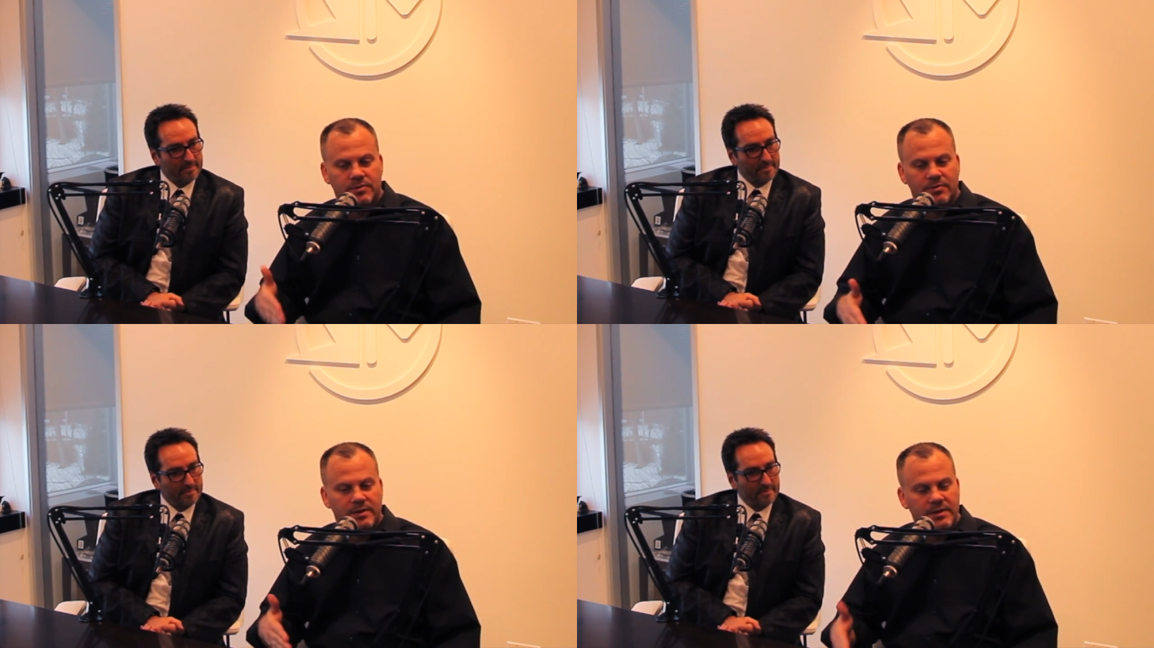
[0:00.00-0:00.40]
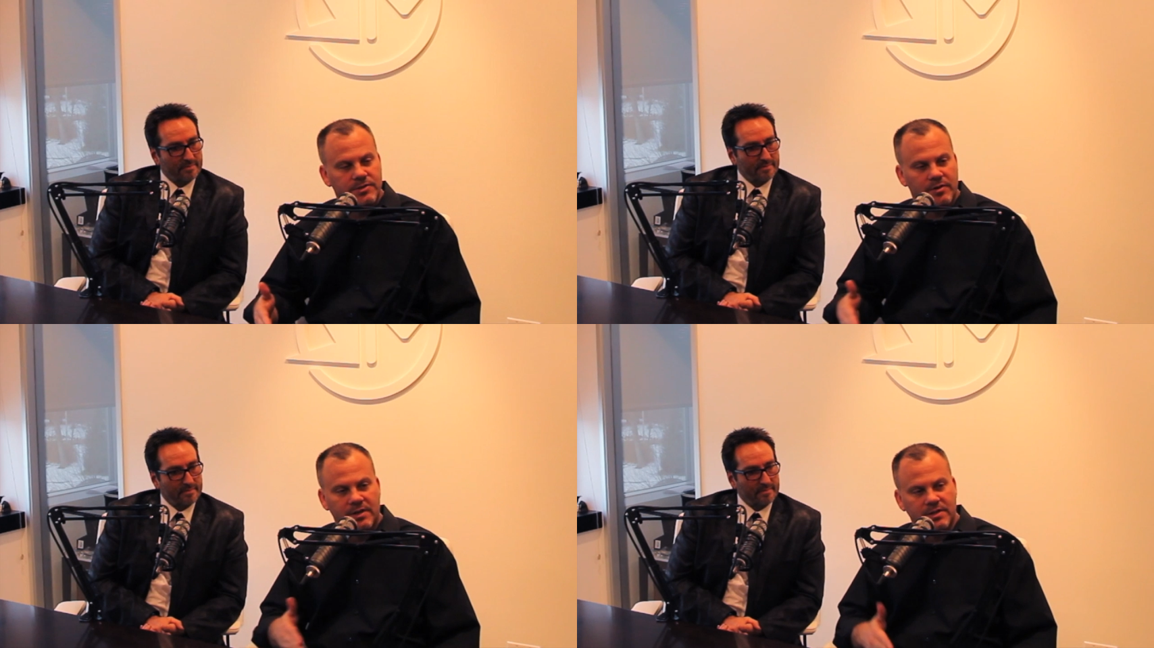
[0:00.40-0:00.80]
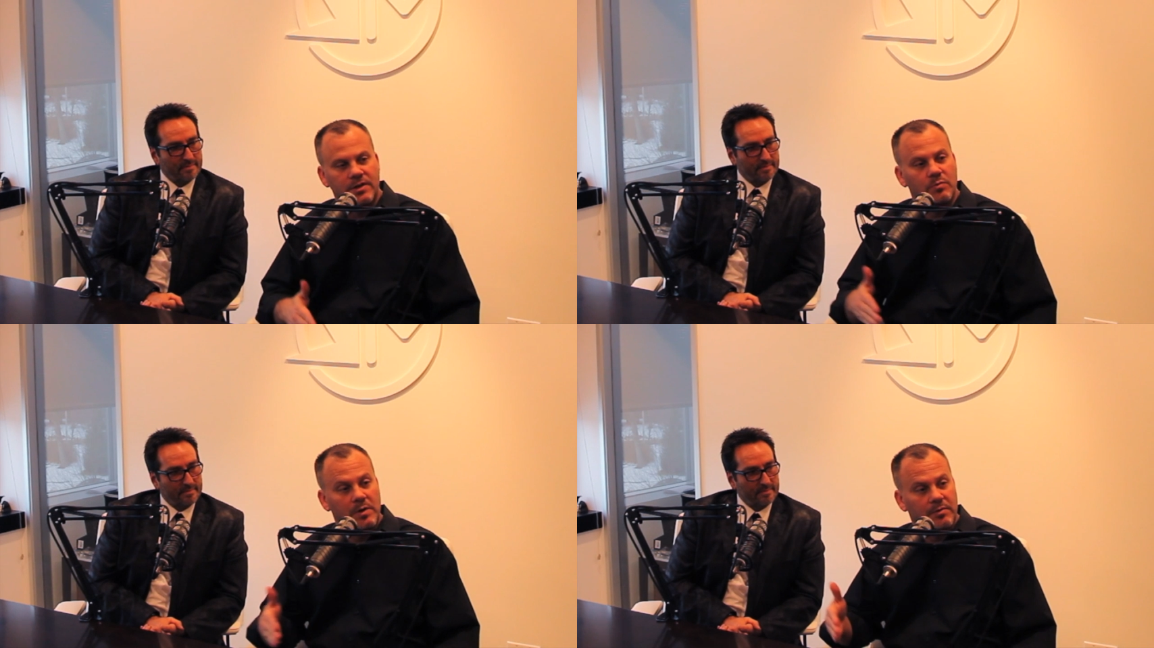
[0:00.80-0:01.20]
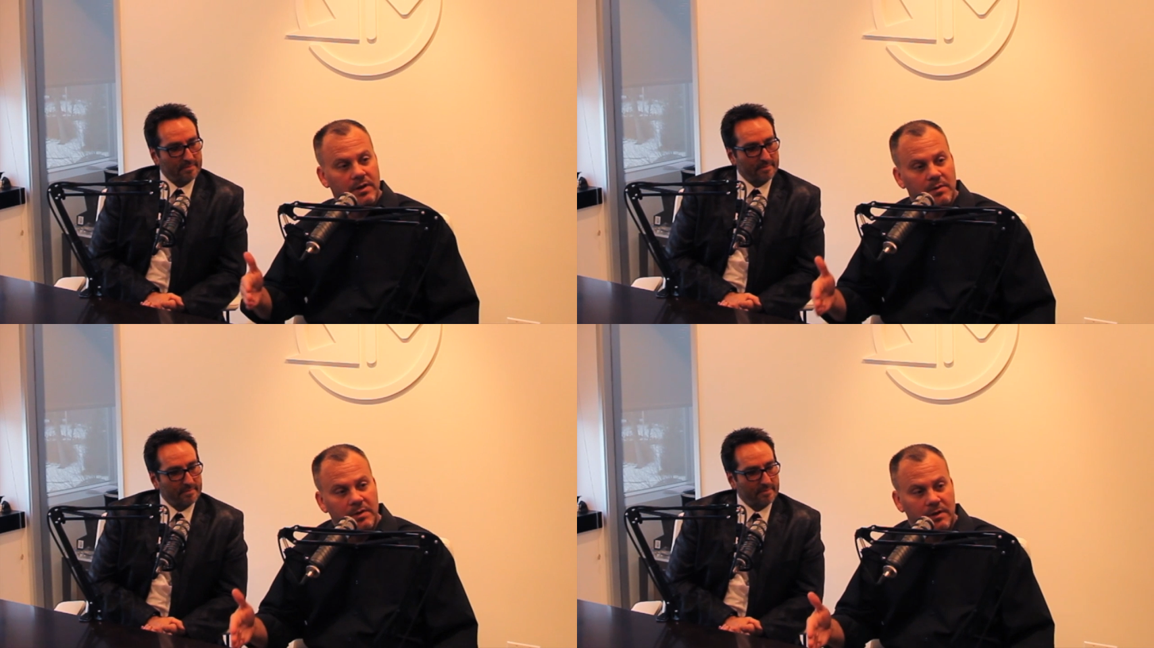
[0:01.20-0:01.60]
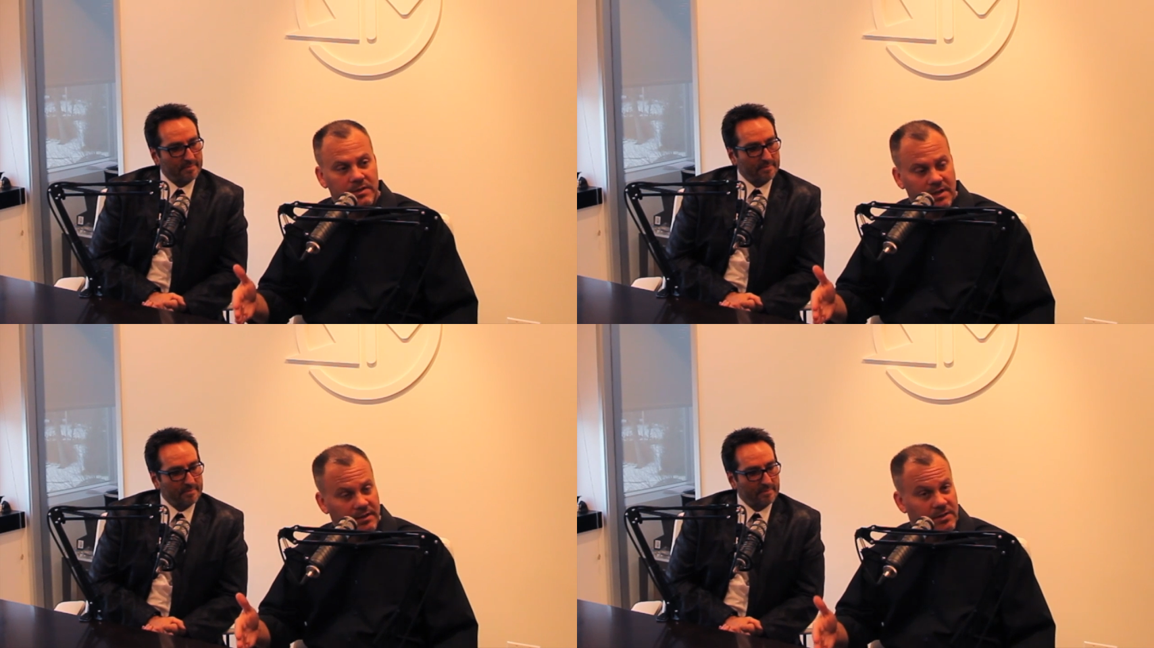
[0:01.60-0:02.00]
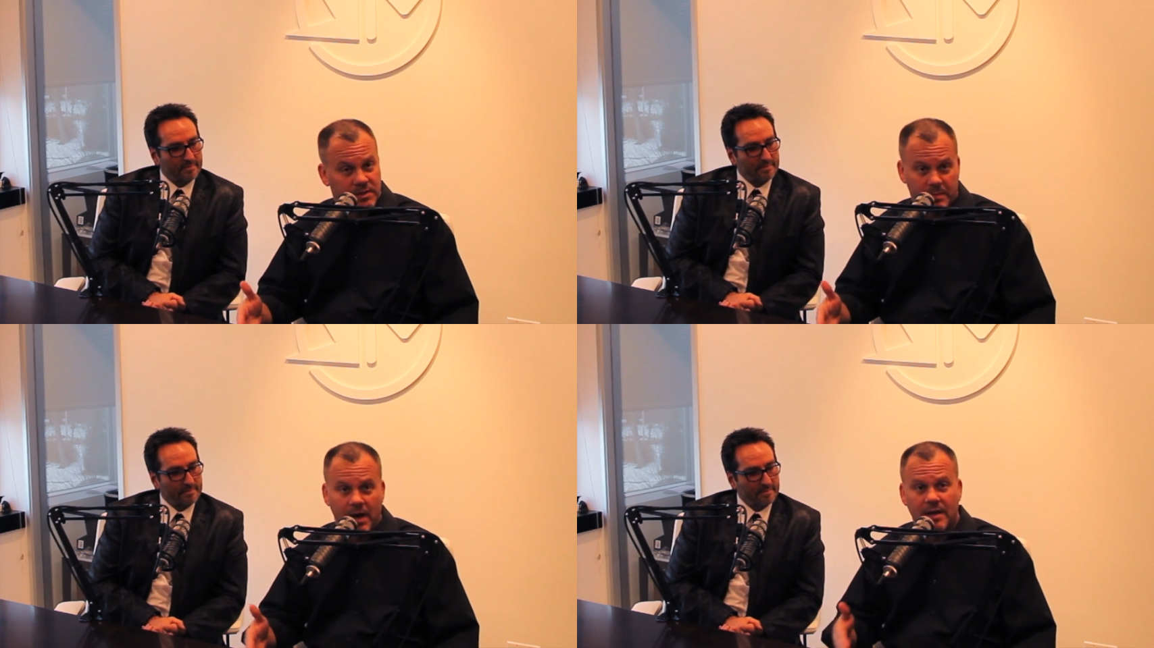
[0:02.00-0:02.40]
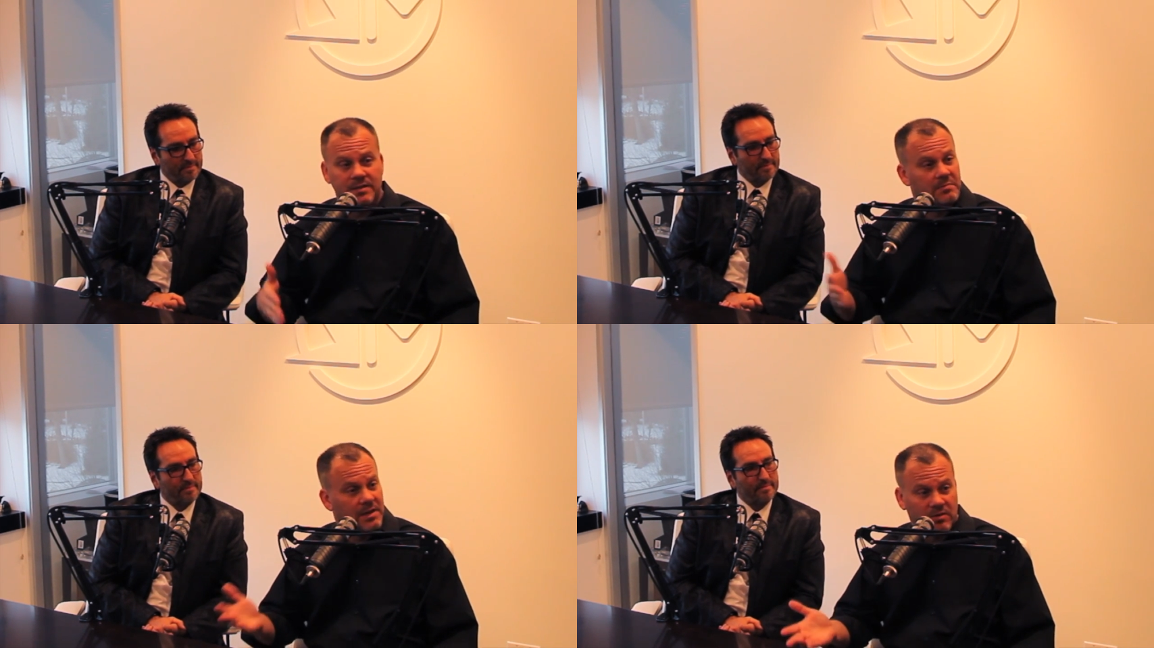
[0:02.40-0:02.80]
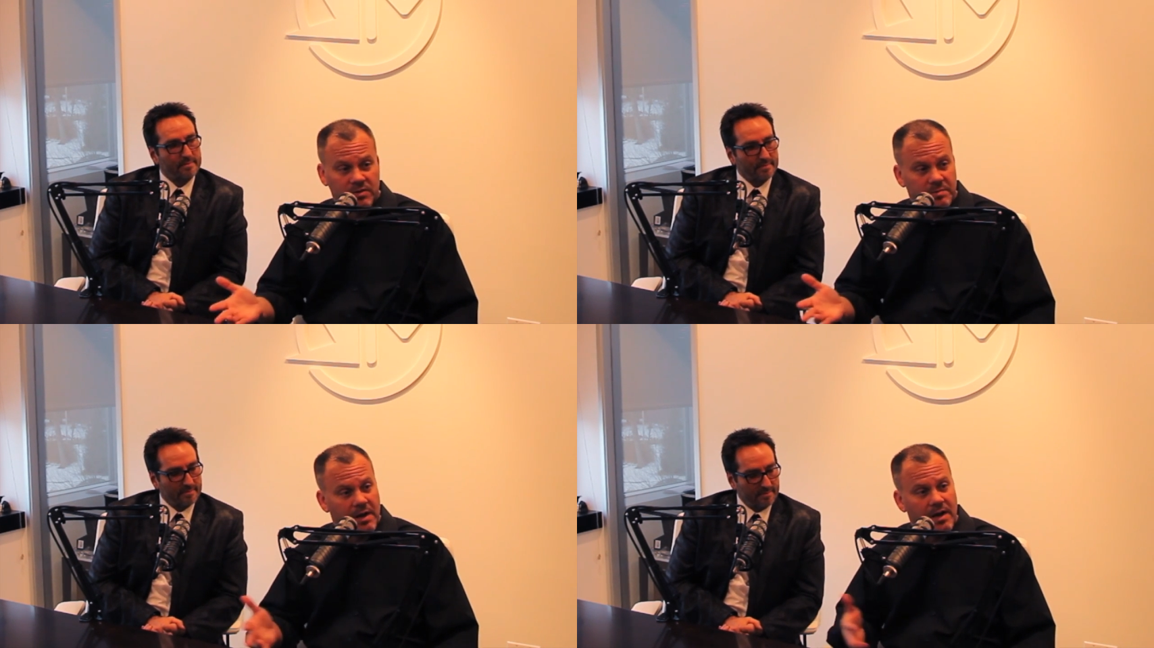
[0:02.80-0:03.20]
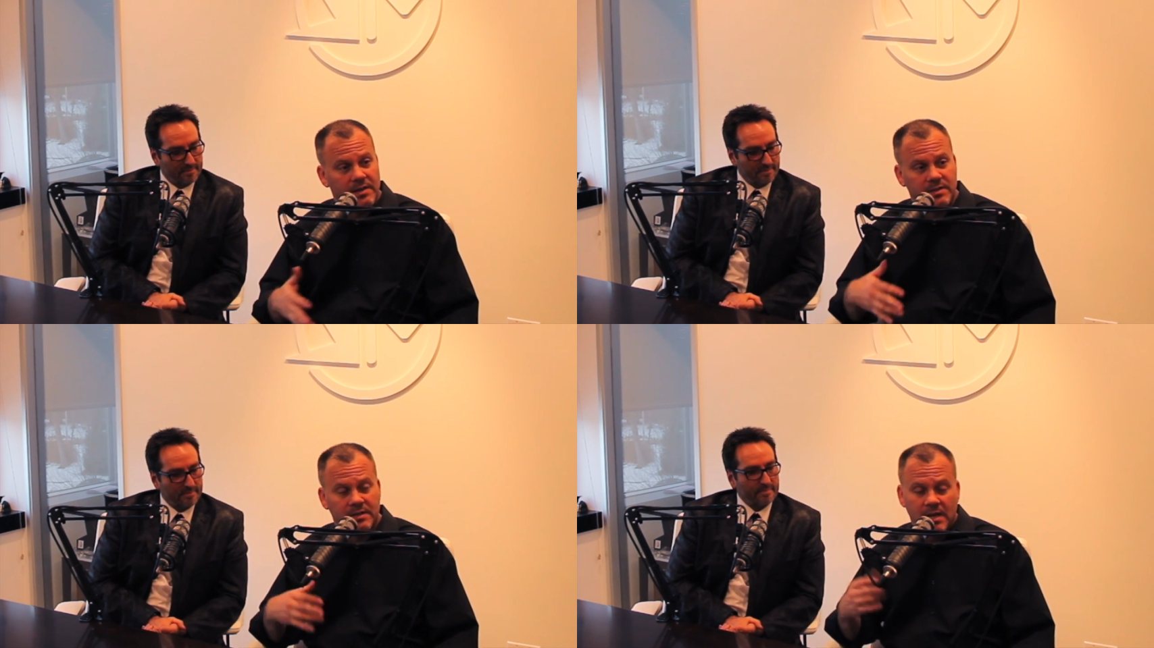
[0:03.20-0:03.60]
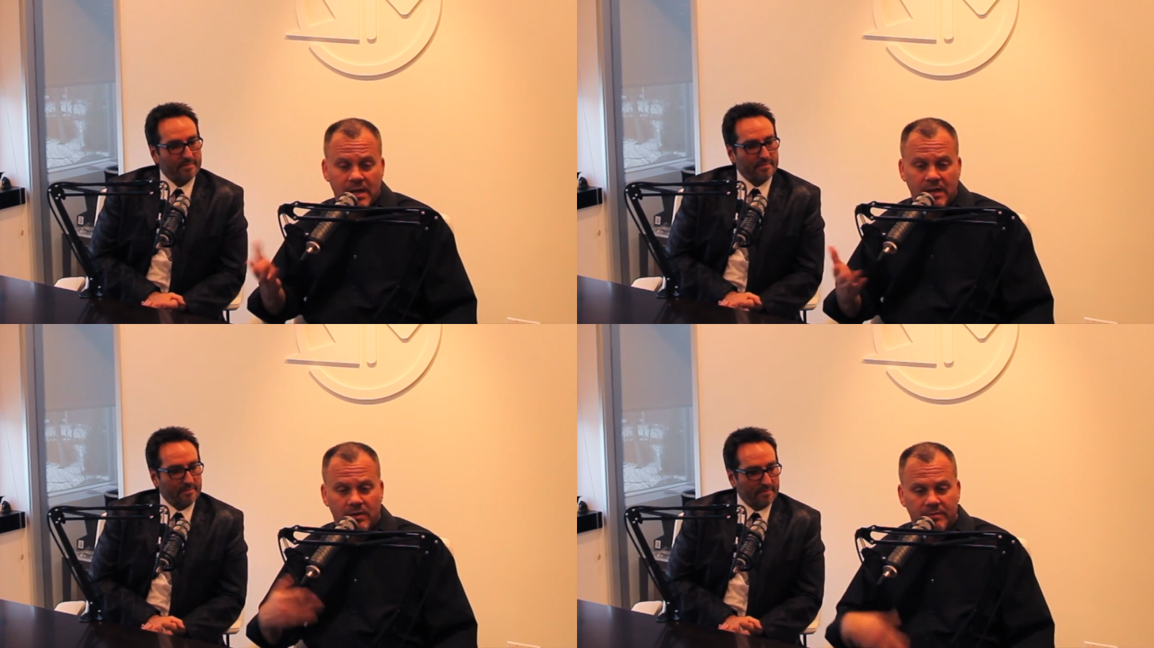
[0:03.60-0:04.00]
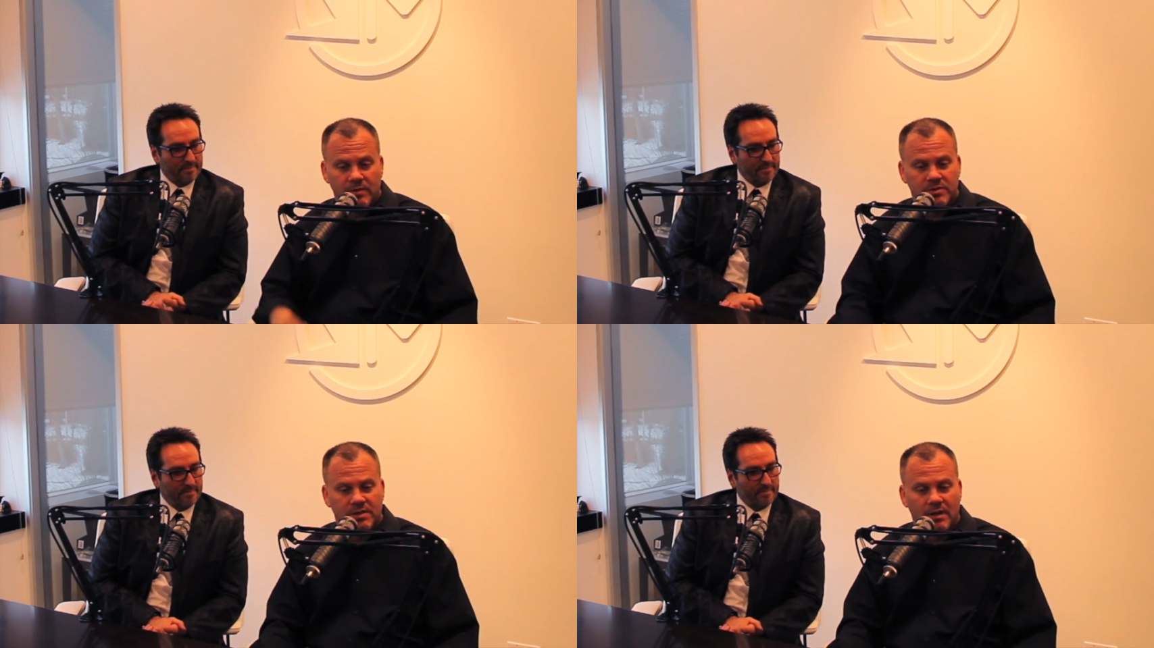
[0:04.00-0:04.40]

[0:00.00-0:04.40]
Speaker 1: certain industry, because I knew we were going to be selling to spas and medical spas, and you know, even though